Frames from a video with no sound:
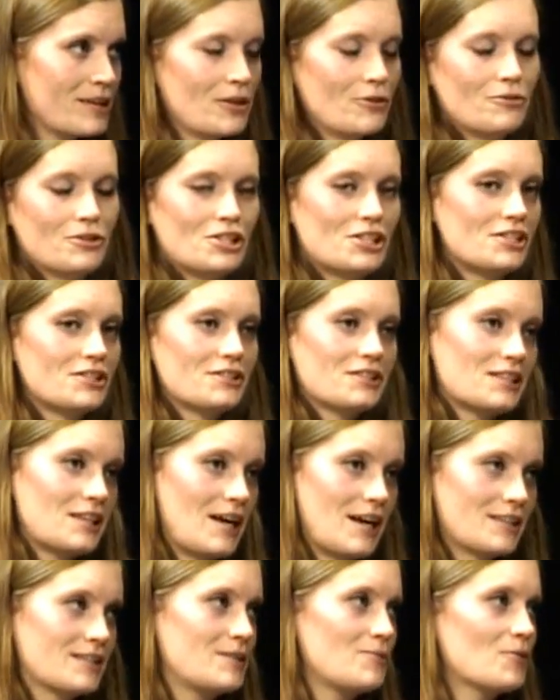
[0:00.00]
which is
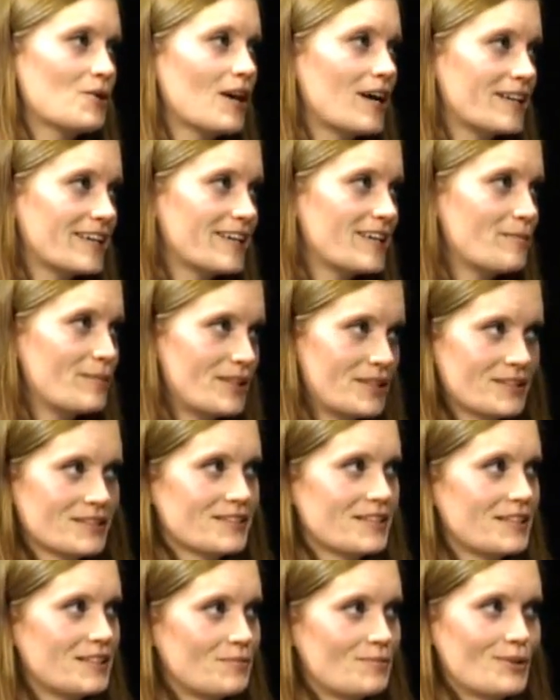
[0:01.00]
oxymoronic because
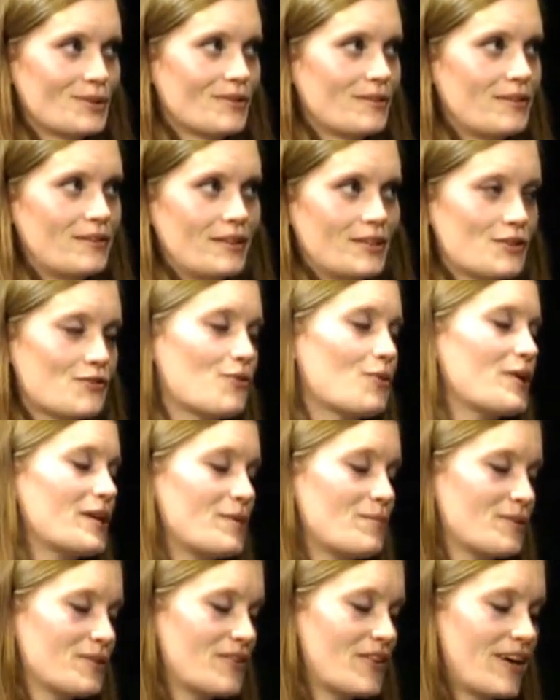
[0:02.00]
it, there's
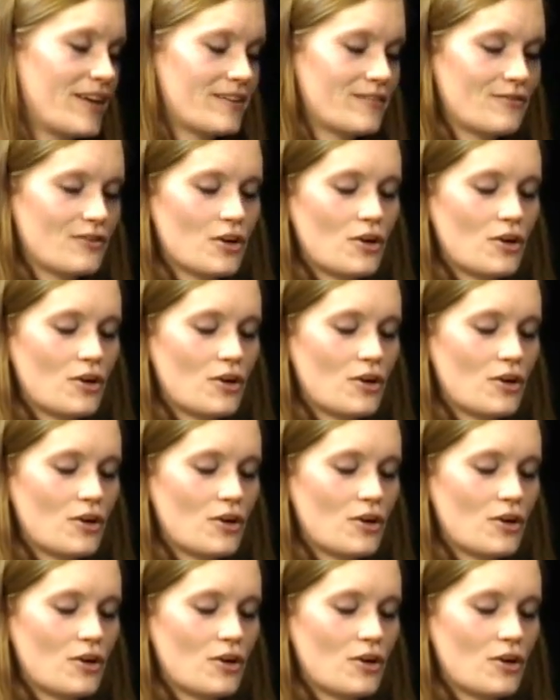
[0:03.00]
40% of the